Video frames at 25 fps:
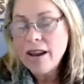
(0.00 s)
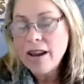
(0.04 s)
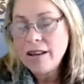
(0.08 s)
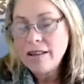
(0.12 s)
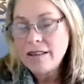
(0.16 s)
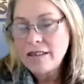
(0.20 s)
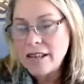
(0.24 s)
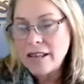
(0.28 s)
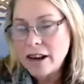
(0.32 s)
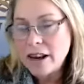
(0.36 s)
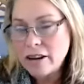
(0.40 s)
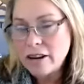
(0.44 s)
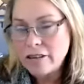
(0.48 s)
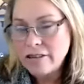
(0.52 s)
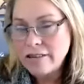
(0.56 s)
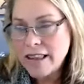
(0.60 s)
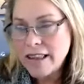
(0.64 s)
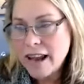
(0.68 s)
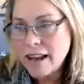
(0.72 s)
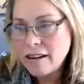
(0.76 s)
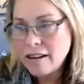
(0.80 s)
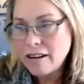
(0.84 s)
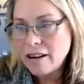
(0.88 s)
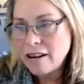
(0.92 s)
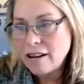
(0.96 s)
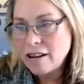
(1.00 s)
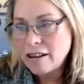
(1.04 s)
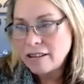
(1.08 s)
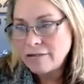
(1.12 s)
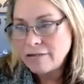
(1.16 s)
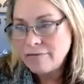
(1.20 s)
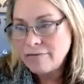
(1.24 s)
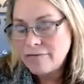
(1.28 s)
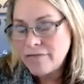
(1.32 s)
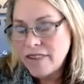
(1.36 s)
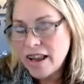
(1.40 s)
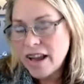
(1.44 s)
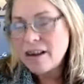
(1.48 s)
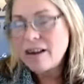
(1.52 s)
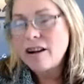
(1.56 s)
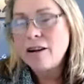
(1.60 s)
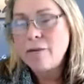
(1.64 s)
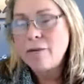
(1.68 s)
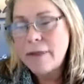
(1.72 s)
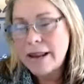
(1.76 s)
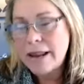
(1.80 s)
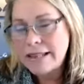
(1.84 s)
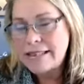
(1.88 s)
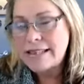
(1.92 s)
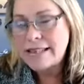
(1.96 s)
So that all that all
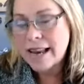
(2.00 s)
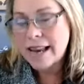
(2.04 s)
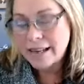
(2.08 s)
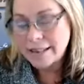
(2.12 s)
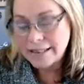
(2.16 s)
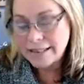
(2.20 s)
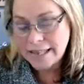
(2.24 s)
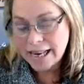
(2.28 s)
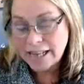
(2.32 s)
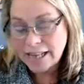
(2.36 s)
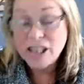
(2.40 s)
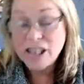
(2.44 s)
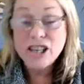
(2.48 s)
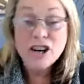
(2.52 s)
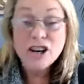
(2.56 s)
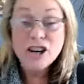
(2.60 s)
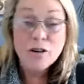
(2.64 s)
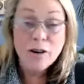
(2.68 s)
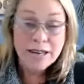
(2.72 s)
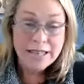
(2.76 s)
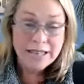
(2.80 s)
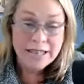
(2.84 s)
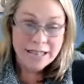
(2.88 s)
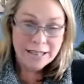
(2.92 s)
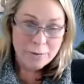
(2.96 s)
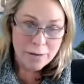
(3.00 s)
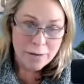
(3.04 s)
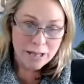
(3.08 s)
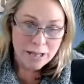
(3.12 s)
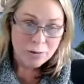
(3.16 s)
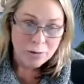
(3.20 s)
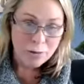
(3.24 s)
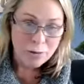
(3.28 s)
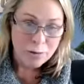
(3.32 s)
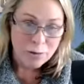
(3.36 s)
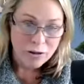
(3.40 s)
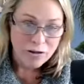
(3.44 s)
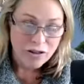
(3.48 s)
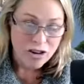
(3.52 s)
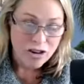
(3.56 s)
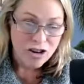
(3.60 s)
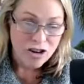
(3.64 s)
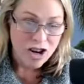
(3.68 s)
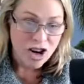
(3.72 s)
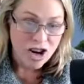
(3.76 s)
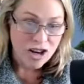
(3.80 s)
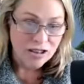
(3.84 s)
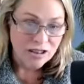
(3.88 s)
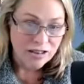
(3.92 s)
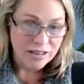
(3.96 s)
made sense. And you know, I did make three more phone
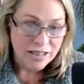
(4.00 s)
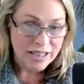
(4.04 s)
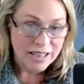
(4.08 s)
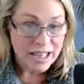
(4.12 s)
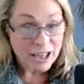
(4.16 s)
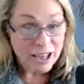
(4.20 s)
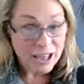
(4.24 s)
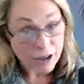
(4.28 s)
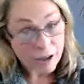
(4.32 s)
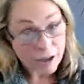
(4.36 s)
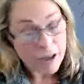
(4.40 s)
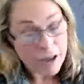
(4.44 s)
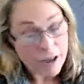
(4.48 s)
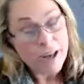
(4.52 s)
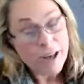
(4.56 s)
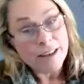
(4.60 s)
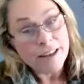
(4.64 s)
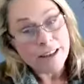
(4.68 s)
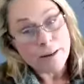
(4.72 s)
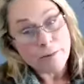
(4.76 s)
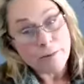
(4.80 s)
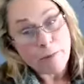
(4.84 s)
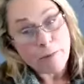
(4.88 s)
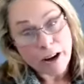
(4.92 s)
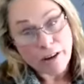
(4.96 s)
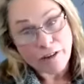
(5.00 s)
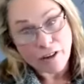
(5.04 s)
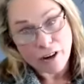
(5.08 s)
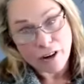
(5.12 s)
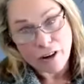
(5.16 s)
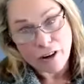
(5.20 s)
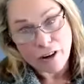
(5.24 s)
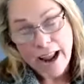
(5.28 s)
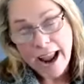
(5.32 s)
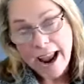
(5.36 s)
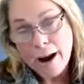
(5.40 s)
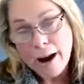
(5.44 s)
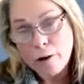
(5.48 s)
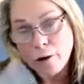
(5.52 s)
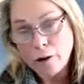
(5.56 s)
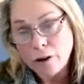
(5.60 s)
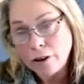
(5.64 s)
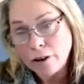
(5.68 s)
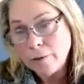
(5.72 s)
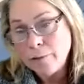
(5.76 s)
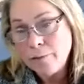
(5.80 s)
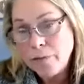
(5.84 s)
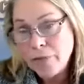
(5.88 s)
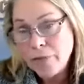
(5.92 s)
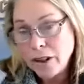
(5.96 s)
calls here to Medford,
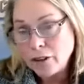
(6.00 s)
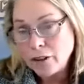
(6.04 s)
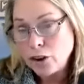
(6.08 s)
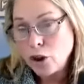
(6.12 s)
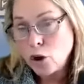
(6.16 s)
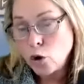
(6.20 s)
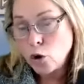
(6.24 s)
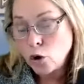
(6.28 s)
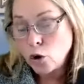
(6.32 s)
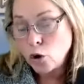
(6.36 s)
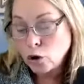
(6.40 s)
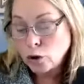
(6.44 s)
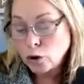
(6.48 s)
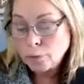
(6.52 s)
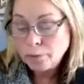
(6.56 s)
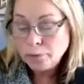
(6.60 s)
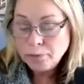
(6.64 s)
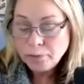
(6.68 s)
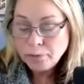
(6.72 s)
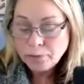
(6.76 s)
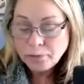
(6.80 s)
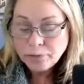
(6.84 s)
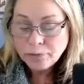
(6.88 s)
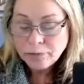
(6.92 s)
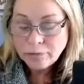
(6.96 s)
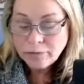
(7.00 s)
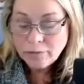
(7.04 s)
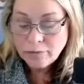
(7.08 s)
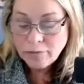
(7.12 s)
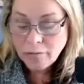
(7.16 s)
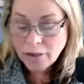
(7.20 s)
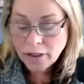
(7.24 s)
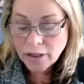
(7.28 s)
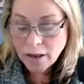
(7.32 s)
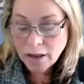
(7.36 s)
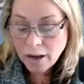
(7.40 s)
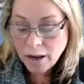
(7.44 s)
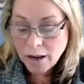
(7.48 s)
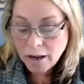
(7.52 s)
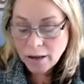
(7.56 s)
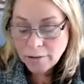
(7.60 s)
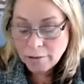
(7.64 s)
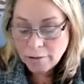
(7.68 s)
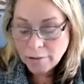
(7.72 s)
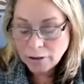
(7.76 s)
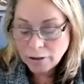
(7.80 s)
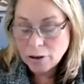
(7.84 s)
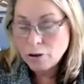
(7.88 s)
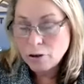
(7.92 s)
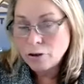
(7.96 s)
our local
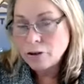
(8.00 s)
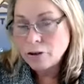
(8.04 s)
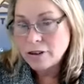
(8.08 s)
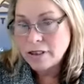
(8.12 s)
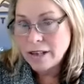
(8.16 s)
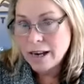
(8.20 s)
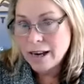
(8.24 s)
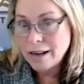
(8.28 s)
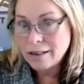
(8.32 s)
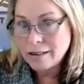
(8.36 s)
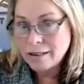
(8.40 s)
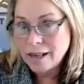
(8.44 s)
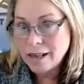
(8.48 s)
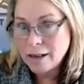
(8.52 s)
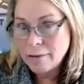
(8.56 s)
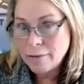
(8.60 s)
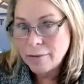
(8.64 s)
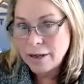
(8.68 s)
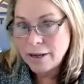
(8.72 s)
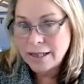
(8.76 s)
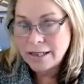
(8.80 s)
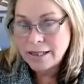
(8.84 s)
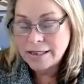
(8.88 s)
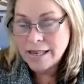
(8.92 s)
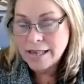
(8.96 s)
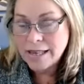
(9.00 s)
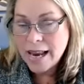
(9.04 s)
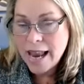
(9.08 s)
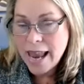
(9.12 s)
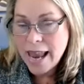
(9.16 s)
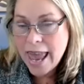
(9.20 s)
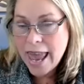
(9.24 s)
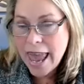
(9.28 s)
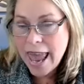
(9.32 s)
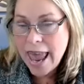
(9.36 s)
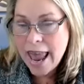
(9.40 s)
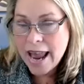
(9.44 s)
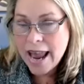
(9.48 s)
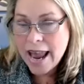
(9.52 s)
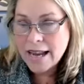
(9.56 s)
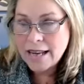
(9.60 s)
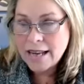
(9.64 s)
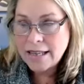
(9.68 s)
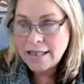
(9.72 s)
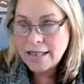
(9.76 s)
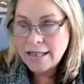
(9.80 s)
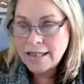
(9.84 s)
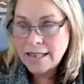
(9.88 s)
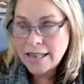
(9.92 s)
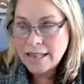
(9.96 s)
um, local title companies,
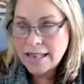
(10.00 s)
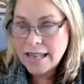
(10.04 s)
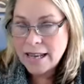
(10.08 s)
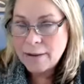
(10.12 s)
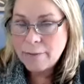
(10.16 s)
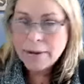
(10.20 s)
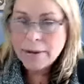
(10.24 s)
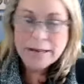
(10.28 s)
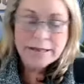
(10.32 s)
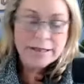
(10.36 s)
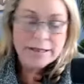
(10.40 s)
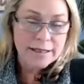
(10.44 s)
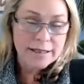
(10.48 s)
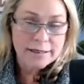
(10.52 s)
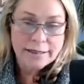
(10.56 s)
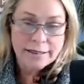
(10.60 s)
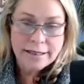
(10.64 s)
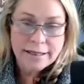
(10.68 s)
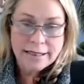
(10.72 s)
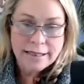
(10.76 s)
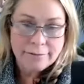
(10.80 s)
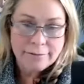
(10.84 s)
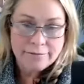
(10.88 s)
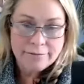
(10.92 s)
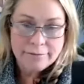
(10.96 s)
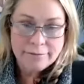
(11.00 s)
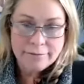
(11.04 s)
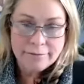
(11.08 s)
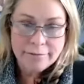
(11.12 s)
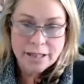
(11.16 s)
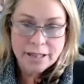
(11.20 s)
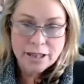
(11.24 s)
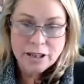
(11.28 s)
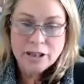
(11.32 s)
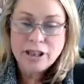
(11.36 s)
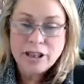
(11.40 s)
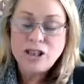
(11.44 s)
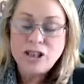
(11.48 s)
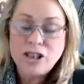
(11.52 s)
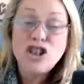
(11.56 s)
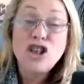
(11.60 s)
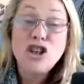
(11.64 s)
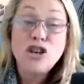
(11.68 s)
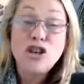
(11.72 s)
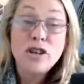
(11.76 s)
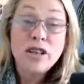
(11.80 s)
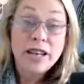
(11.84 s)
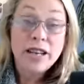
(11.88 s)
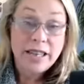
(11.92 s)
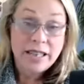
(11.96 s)
and they basically the the
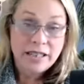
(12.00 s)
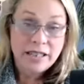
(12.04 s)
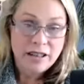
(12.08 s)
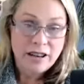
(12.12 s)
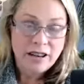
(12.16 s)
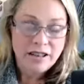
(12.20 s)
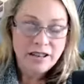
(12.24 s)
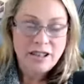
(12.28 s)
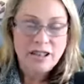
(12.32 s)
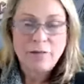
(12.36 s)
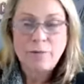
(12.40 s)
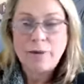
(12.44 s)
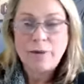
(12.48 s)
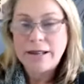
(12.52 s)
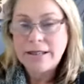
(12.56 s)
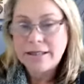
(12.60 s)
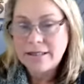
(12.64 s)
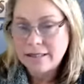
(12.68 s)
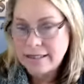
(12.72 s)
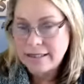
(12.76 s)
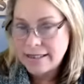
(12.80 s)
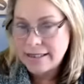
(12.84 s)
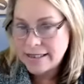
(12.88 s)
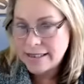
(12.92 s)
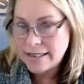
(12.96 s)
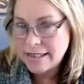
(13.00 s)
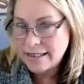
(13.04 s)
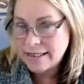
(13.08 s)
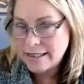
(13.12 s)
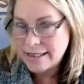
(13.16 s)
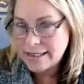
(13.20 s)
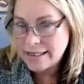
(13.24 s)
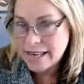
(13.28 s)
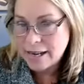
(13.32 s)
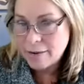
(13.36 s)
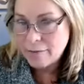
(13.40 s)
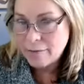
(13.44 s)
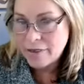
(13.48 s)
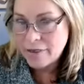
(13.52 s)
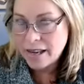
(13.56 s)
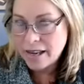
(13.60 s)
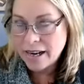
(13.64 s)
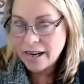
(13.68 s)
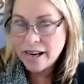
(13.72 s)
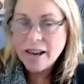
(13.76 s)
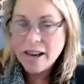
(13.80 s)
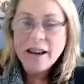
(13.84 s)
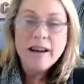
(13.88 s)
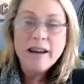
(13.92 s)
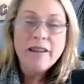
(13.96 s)
two that I talked to basically said the same
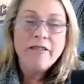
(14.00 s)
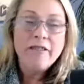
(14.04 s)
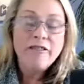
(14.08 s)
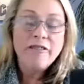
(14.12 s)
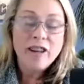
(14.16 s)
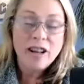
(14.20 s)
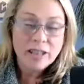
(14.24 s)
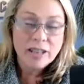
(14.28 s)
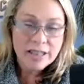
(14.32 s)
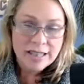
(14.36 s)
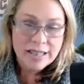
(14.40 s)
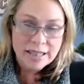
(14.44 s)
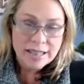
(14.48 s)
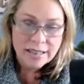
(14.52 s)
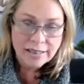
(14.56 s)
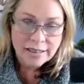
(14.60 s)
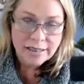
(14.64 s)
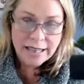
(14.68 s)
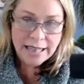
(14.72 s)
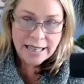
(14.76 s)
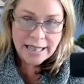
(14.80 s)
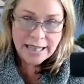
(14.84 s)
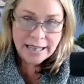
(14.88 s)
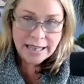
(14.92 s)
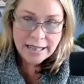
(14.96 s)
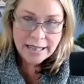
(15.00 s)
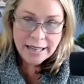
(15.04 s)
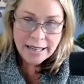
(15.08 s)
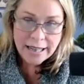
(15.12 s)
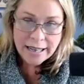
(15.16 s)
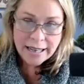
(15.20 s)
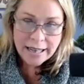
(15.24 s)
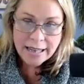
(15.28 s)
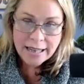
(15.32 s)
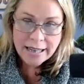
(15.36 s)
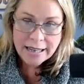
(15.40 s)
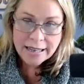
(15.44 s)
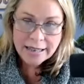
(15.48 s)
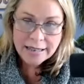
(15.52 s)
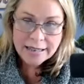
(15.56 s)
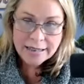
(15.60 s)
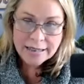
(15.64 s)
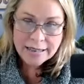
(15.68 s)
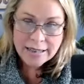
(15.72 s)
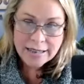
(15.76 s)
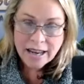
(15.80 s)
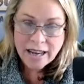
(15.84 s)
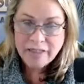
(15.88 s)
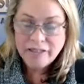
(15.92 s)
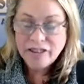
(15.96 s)
thing: volatility is
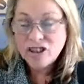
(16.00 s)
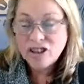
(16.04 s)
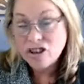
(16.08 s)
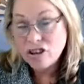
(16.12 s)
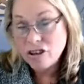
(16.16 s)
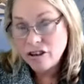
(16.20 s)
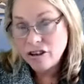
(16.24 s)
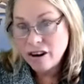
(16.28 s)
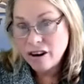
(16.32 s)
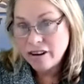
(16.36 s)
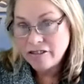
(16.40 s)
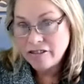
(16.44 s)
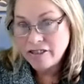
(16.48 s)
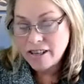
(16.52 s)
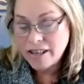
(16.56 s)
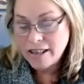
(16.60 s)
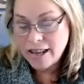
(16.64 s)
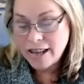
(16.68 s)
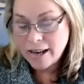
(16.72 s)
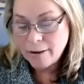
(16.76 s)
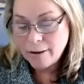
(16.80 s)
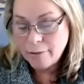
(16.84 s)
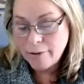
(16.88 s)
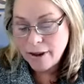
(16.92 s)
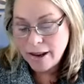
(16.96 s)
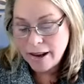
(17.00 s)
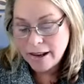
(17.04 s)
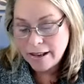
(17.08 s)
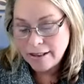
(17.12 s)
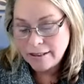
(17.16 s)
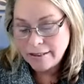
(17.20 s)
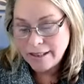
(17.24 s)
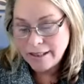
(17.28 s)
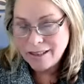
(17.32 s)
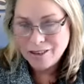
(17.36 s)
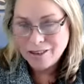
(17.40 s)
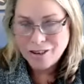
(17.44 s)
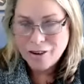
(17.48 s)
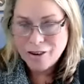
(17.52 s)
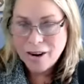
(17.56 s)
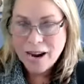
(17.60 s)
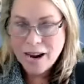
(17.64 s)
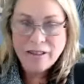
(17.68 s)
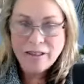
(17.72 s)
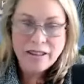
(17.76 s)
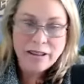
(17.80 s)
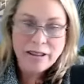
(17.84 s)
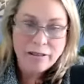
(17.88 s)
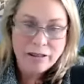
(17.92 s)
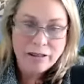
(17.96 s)
kind of a turnoff to them and they don't know
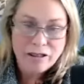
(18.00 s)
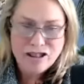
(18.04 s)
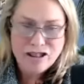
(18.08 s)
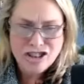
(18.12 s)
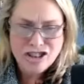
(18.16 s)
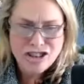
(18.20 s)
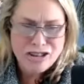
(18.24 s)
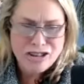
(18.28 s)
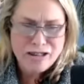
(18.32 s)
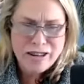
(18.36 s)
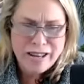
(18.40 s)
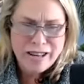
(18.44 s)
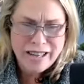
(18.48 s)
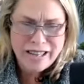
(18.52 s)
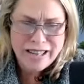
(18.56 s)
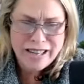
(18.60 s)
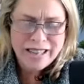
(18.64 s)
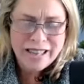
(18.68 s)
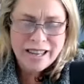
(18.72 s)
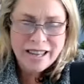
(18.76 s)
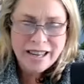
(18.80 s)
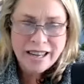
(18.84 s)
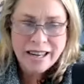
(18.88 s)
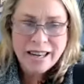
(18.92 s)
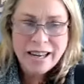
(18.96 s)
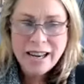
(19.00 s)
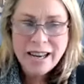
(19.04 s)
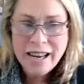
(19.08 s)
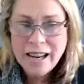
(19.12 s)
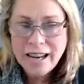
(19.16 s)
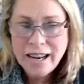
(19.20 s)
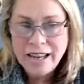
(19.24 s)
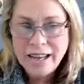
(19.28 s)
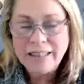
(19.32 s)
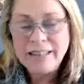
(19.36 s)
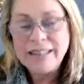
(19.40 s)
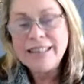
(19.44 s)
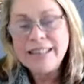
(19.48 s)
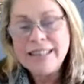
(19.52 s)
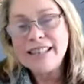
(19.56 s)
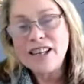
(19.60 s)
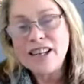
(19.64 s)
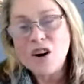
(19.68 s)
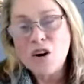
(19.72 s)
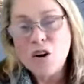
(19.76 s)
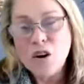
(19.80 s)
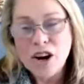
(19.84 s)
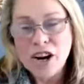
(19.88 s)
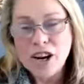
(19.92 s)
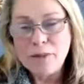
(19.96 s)
how they would insure anything. At least the
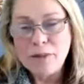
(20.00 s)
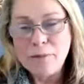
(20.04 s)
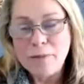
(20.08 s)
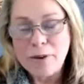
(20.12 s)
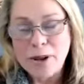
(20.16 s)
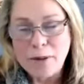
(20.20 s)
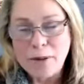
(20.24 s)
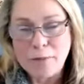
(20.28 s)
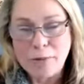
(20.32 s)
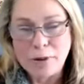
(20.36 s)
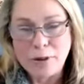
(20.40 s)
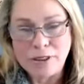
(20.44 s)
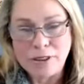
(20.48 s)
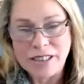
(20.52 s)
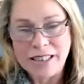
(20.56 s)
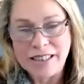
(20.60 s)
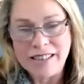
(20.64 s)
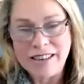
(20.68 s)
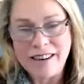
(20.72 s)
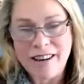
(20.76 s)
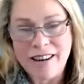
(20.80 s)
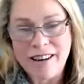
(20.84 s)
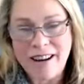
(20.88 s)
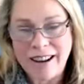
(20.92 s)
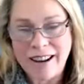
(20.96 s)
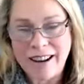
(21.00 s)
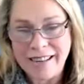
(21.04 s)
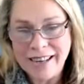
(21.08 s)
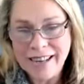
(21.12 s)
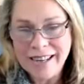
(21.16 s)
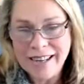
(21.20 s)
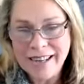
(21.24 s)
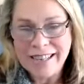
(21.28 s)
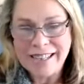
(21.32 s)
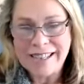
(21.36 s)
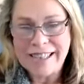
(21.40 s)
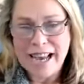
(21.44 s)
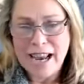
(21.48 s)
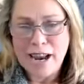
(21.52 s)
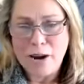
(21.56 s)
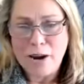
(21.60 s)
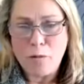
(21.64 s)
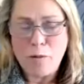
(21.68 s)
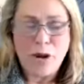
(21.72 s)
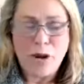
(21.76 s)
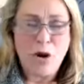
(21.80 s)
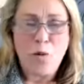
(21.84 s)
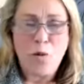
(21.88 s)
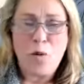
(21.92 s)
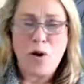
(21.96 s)
Oregon people did not say,
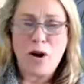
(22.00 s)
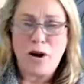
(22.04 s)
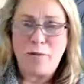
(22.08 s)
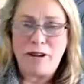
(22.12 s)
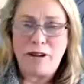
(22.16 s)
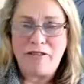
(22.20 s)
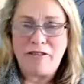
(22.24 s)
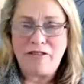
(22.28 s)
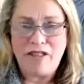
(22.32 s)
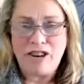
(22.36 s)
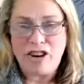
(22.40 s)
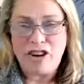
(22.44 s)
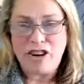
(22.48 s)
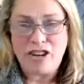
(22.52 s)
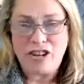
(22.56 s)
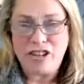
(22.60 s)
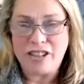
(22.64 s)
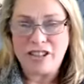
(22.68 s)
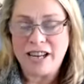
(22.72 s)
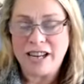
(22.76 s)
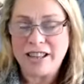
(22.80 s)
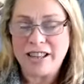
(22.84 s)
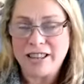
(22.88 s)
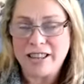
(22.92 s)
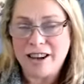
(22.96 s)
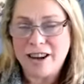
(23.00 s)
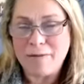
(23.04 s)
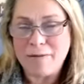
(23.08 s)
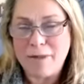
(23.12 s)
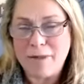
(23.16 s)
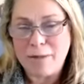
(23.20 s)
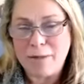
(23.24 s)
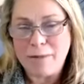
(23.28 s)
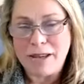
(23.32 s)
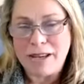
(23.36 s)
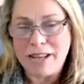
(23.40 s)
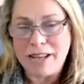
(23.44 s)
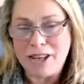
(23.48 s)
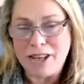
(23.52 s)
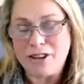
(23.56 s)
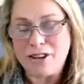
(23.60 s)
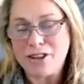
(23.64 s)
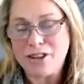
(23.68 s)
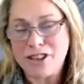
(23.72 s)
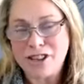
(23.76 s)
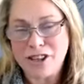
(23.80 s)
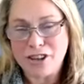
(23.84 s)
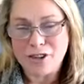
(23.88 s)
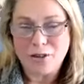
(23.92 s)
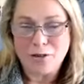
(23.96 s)
we don't want to be first. I thought maybe, you know,
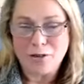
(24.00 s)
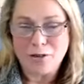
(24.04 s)
Southern